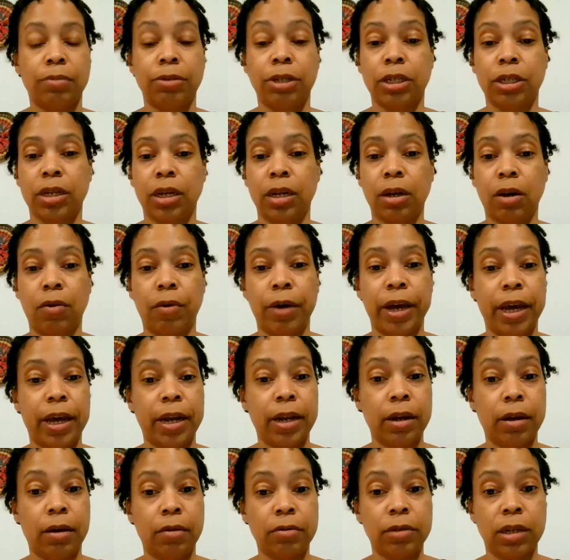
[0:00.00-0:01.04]
I'm just gonna go
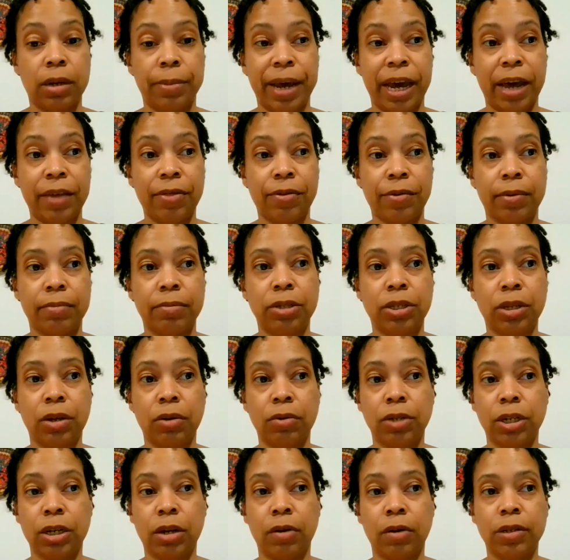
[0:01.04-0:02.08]
ahead and go to the bathroom.
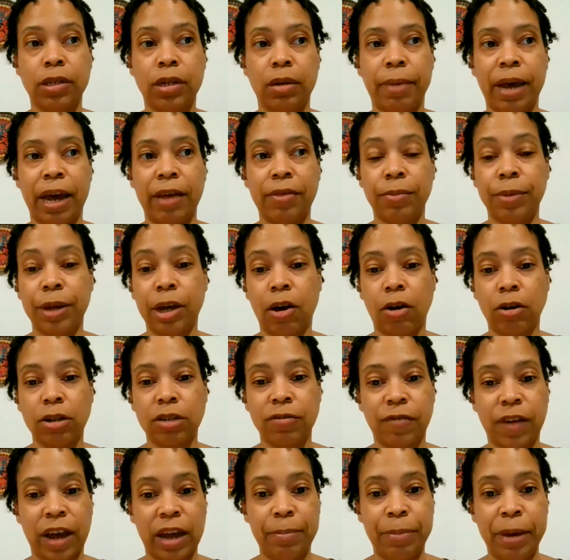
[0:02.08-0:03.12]
So to go to the bathroom, it
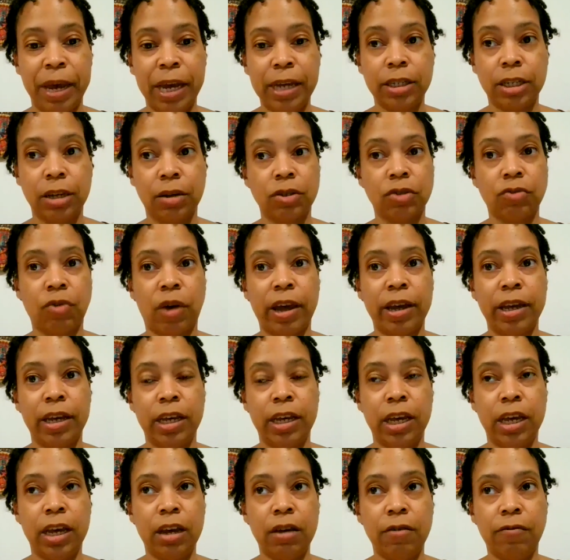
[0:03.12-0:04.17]
costs 5 pesos. So
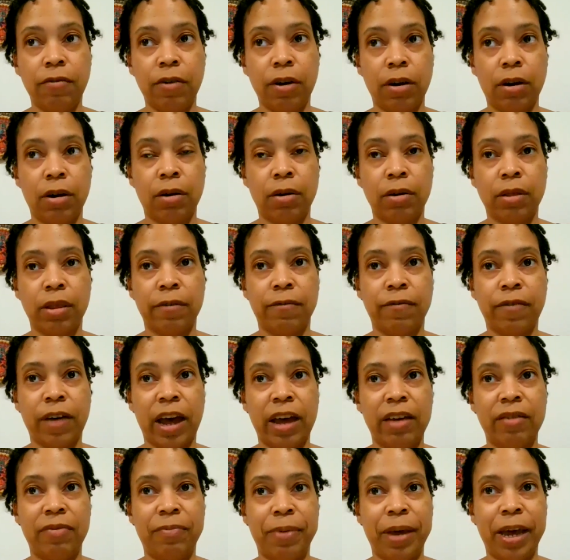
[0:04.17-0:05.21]
I give her the
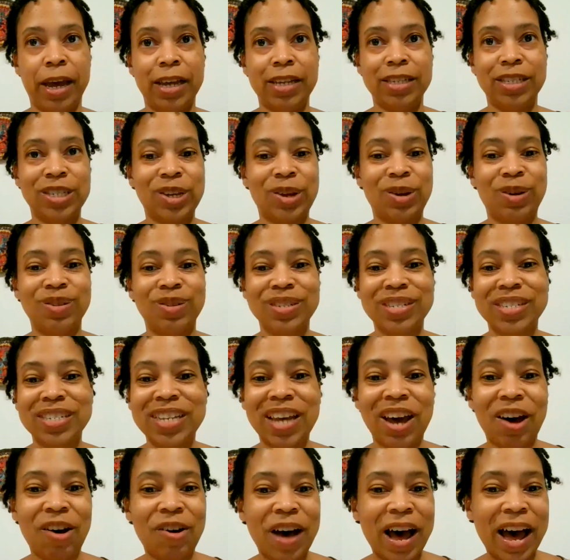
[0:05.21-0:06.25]
5 pesos.
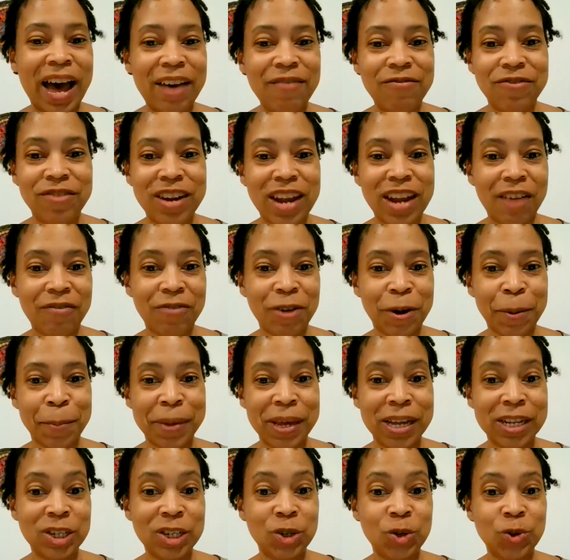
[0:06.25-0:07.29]
Y'all, I've never
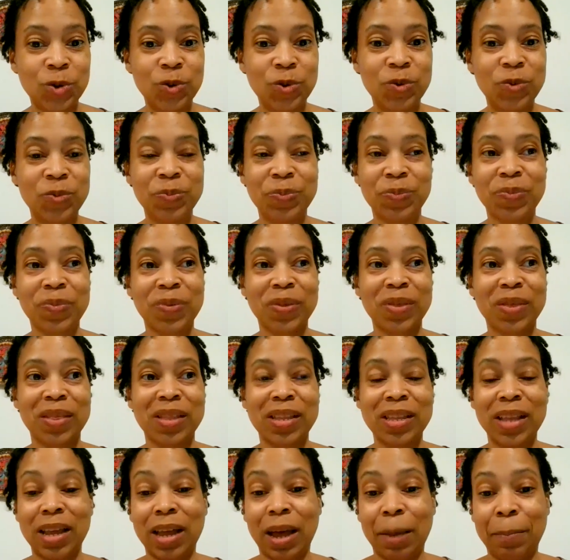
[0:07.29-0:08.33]
been to
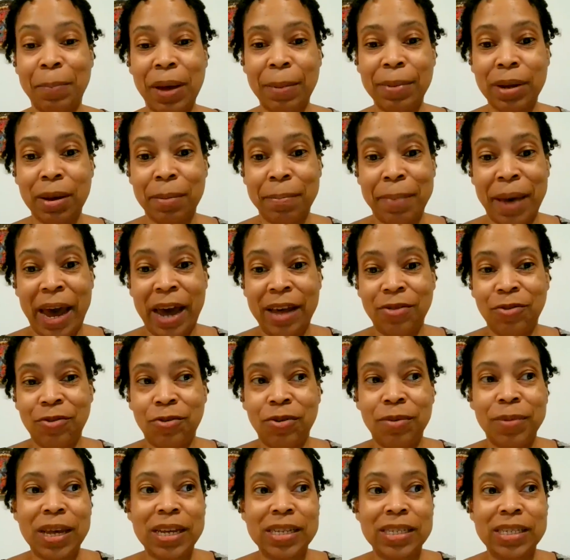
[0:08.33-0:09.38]
a public
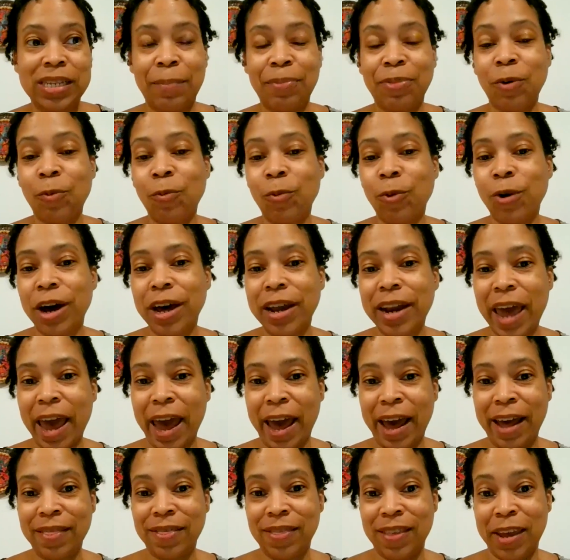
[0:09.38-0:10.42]
bathroom except the one
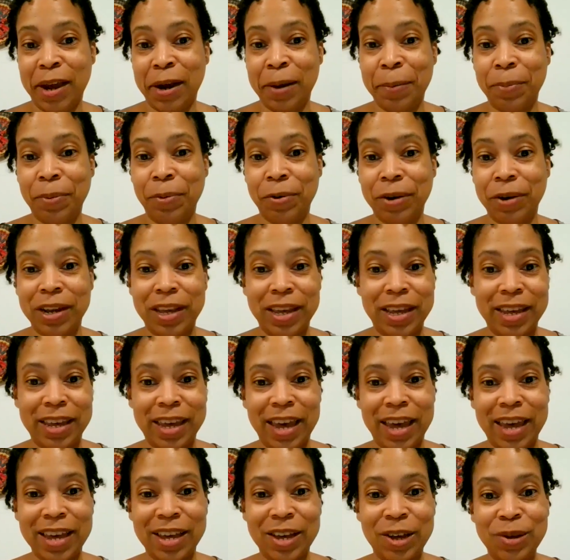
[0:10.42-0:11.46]
at the airport in
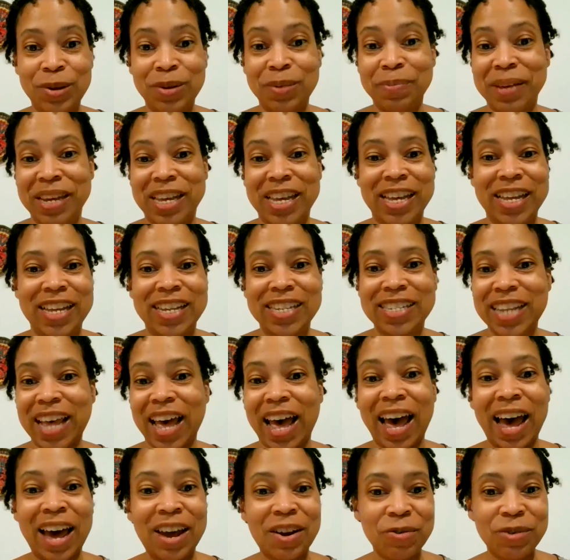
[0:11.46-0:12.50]
Cancun because
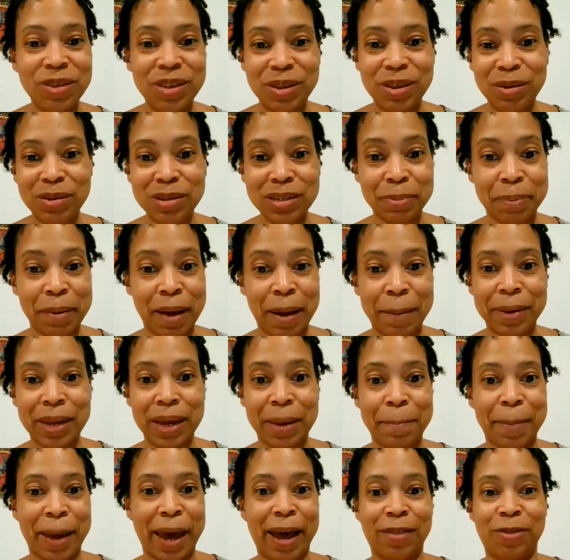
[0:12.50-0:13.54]
I don't use
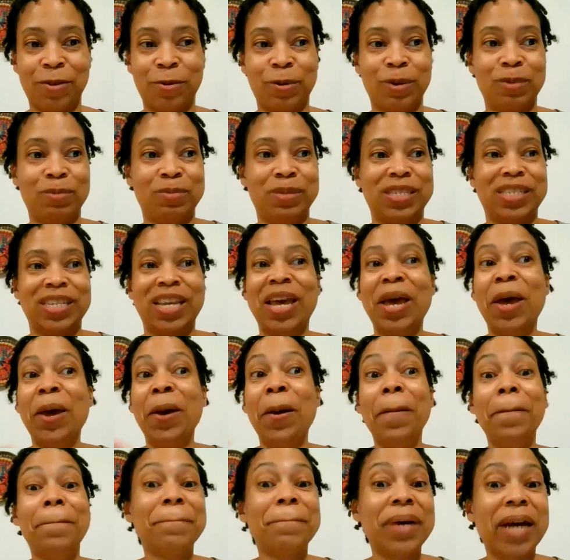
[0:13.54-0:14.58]
public bathrooms,
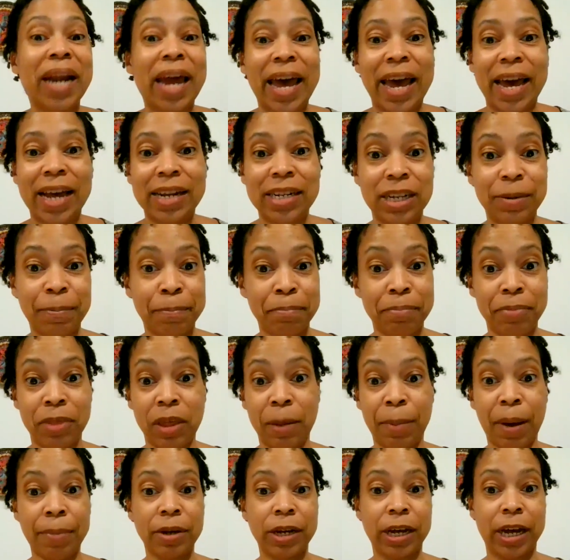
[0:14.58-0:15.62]
but I had the
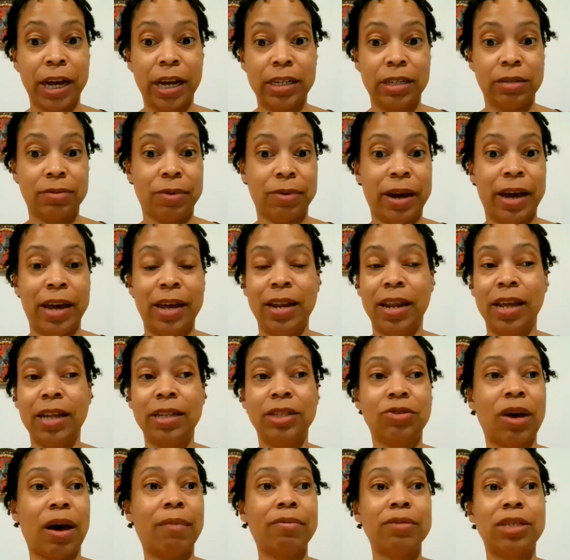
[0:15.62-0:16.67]
bubble guts, right?
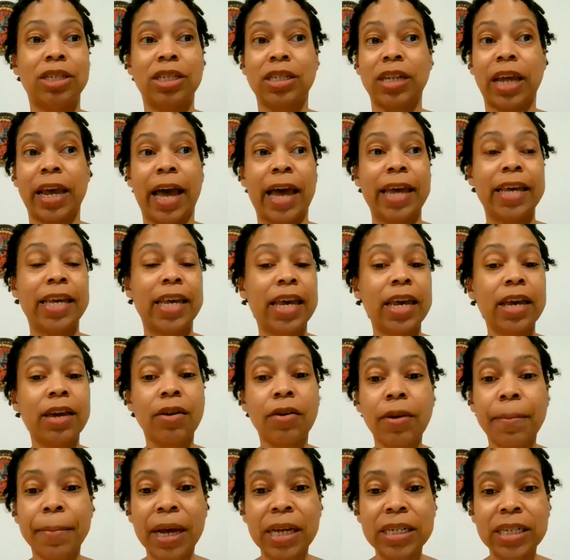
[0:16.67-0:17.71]
And so I was just like, I can't
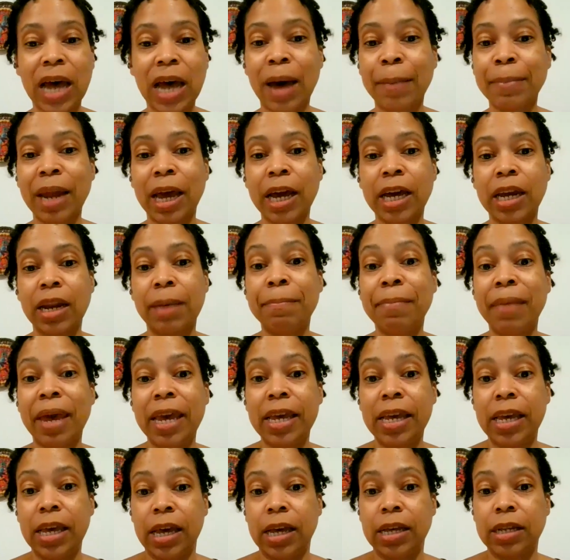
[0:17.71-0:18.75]
get on the bus. I'm not gonna
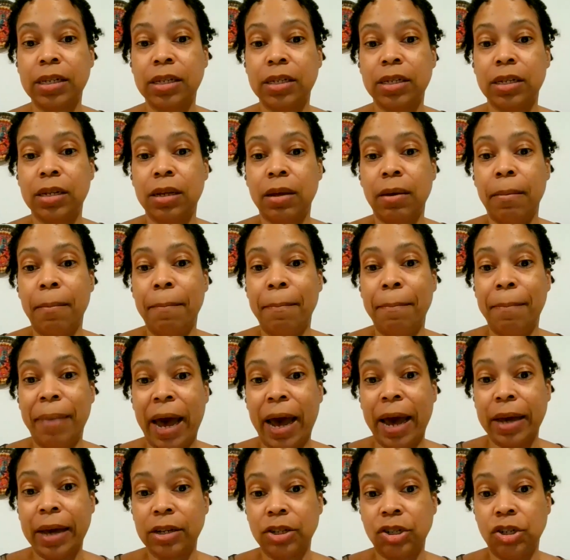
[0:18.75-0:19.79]
make it
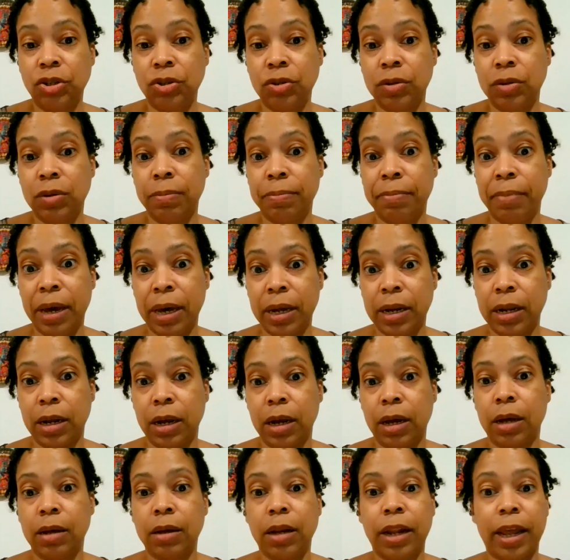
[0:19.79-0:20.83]
back to
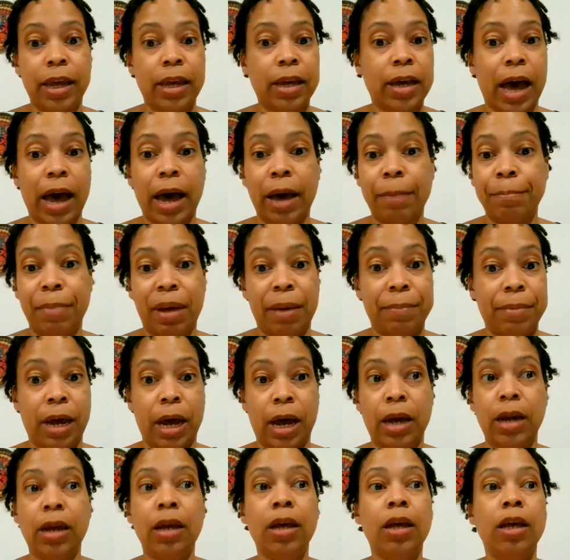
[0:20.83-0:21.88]
Merida. Like I'm
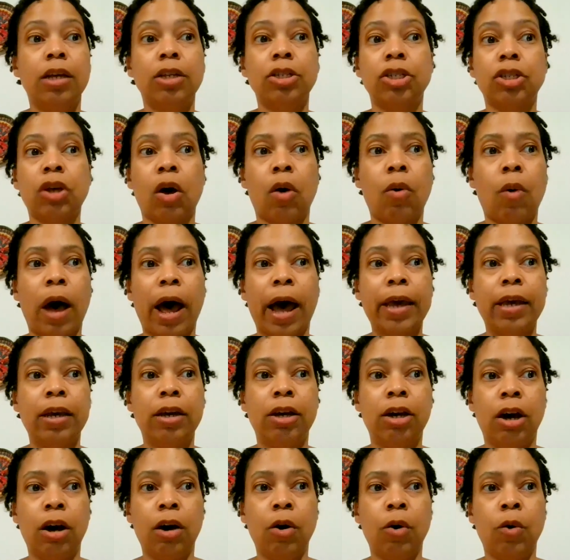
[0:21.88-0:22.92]
not. So I
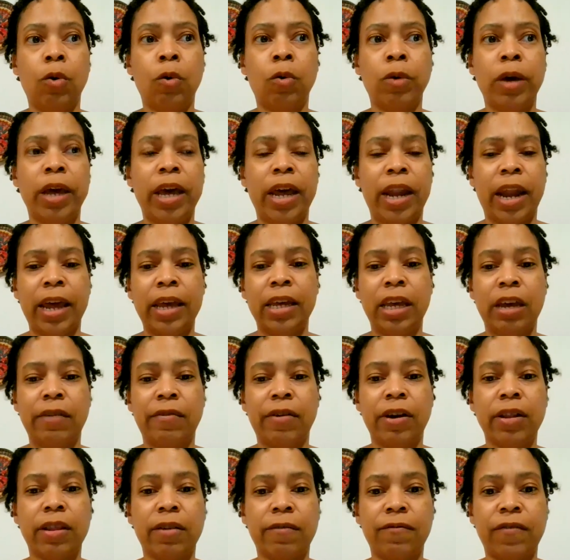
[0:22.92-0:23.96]
go and I
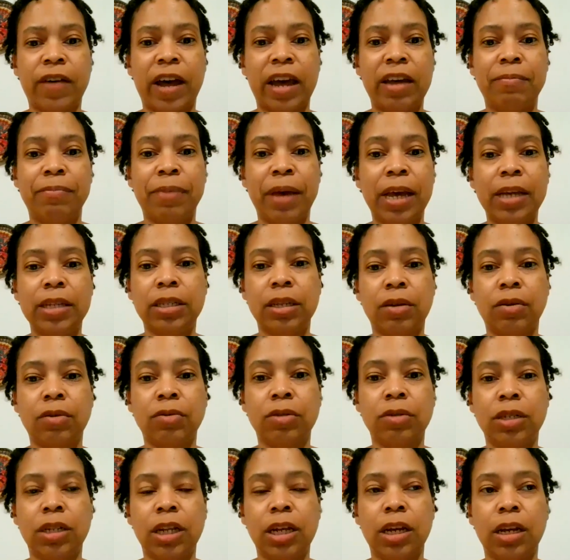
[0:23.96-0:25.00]
give her the 5
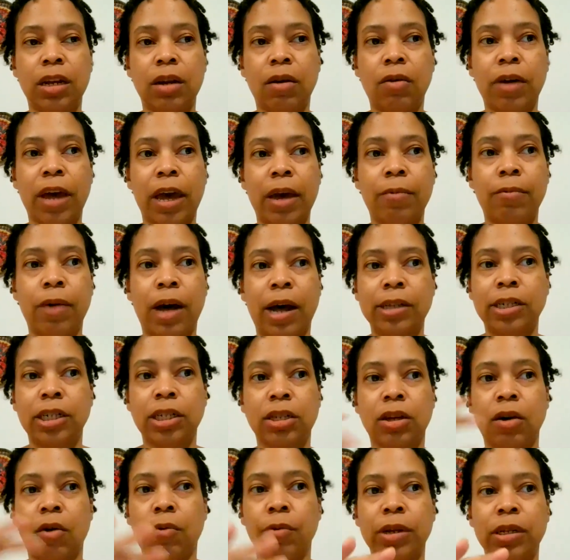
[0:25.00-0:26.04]
pesos, thinking, okay, well, I
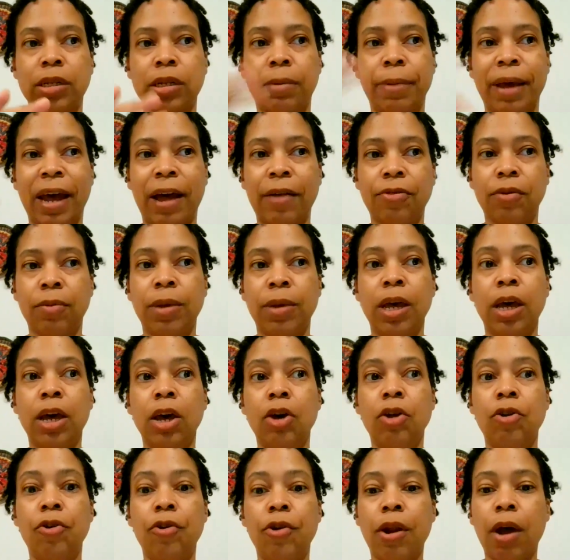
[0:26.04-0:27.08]
just go into the bathroom.
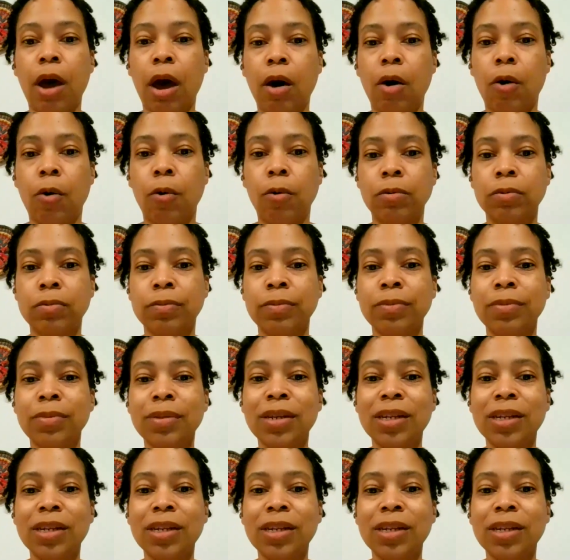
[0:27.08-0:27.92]
No,